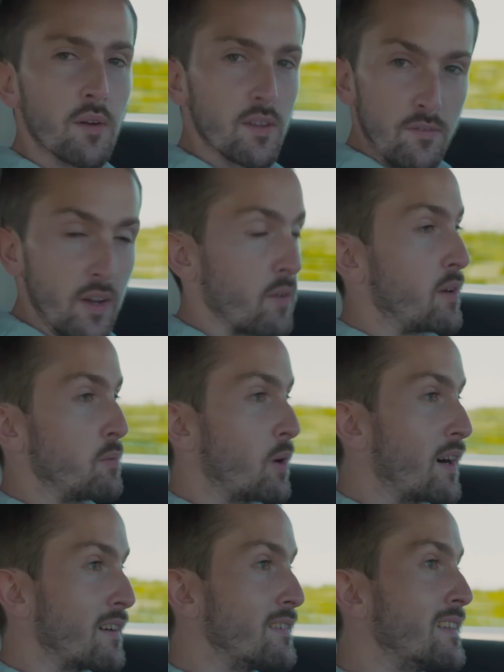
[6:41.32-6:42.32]
very, very
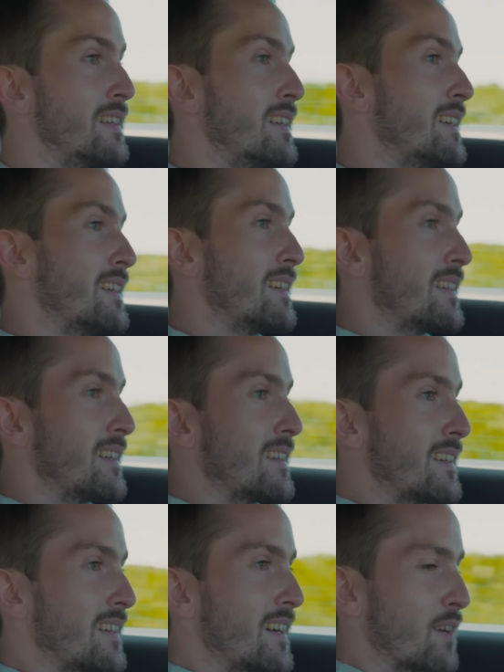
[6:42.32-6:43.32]
well.
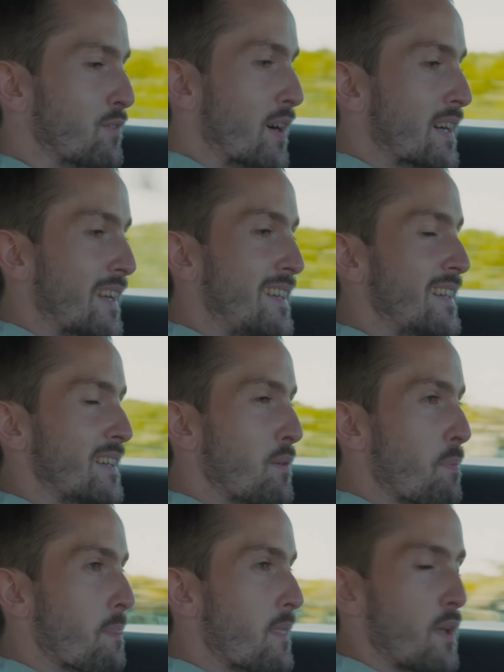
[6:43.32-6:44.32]
And frankly,
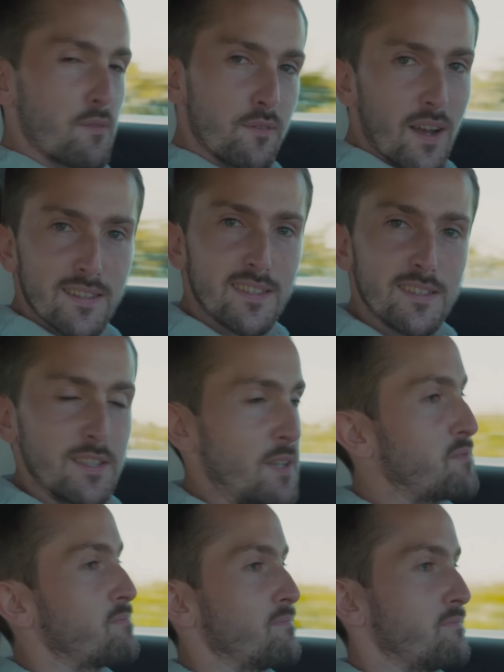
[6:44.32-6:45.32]
it flatters
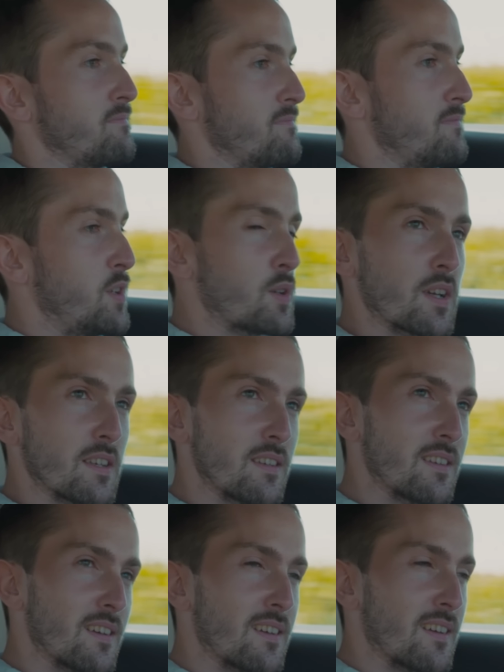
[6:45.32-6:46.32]
you. You
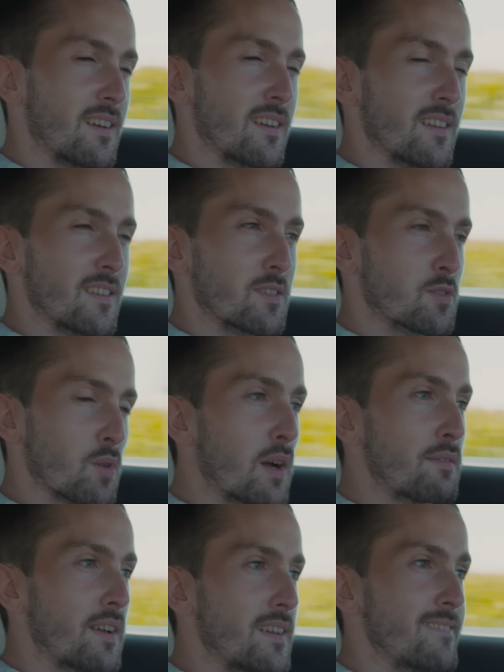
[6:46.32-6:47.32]
can
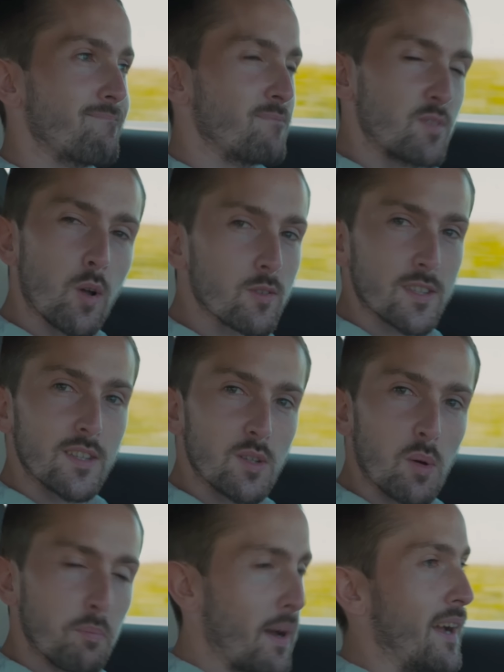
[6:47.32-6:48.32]
drive it not at
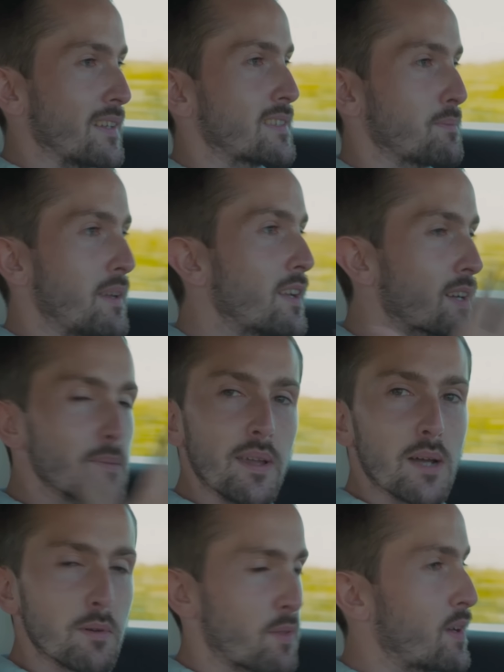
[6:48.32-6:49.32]
your best. I mean, look at
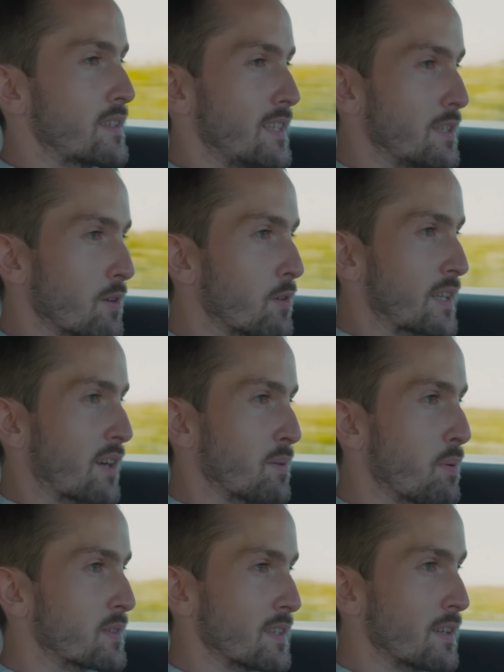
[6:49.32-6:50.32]
me, I'm a thirteen-year-old Harry
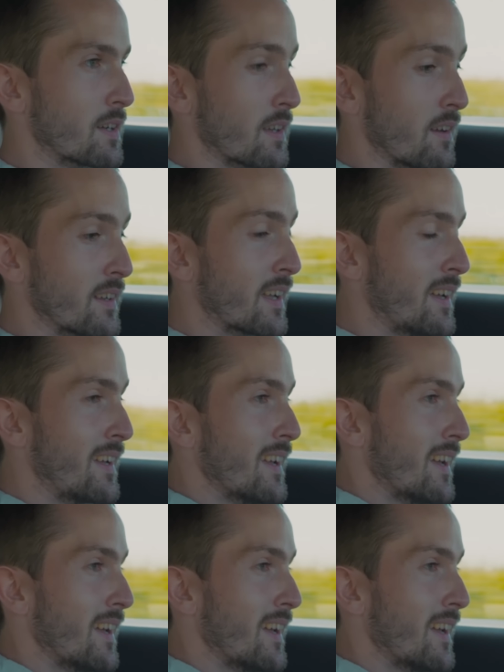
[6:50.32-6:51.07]
Potter lookalike.